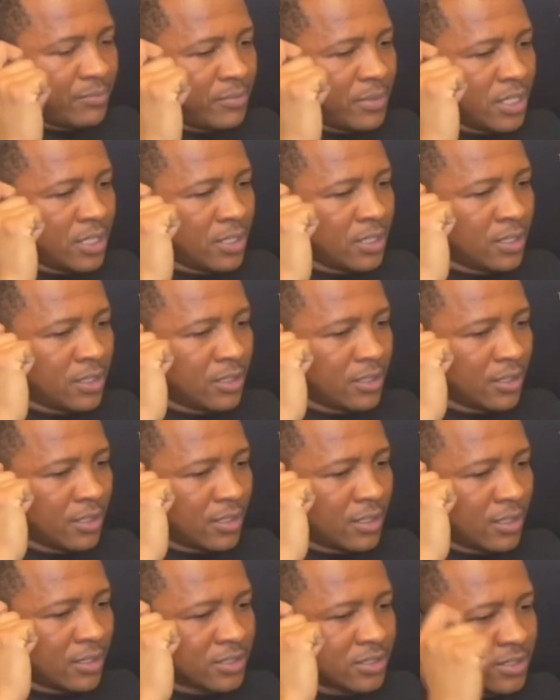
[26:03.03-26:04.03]
me
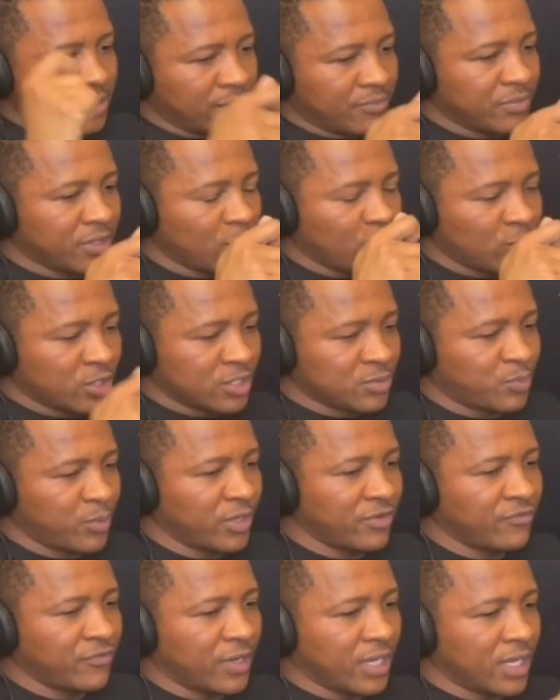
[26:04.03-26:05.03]
something on
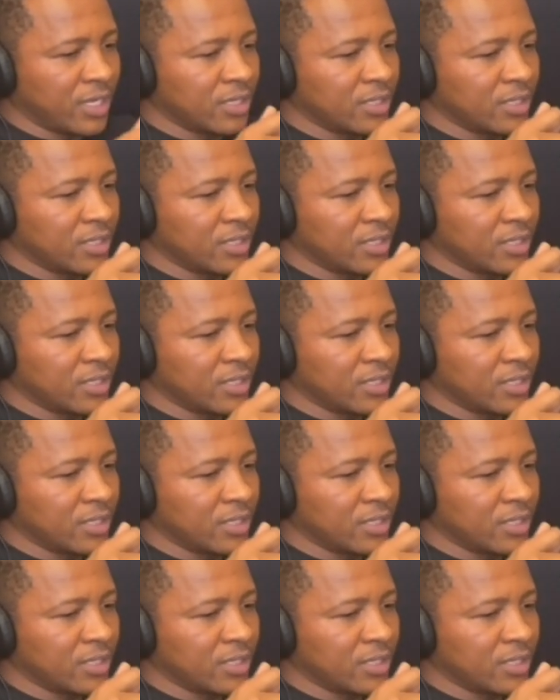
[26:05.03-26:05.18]
Spotify.